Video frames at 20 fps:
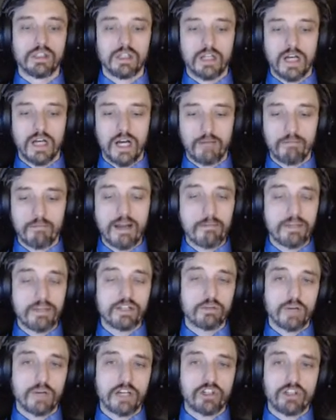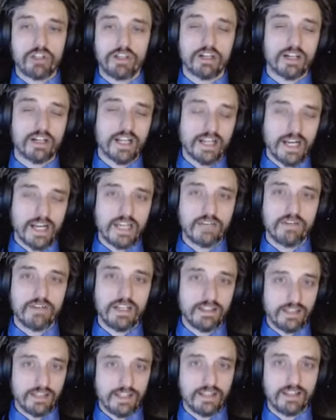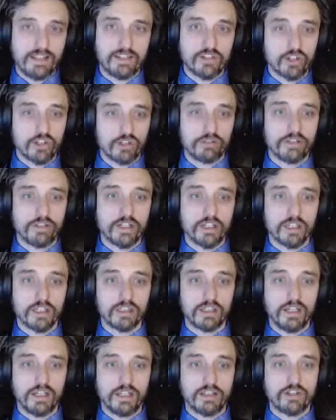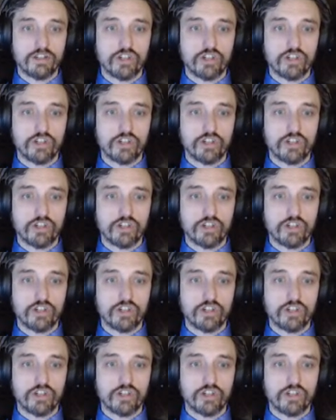uh, my big question there, and I kind of hinted at this earlier in the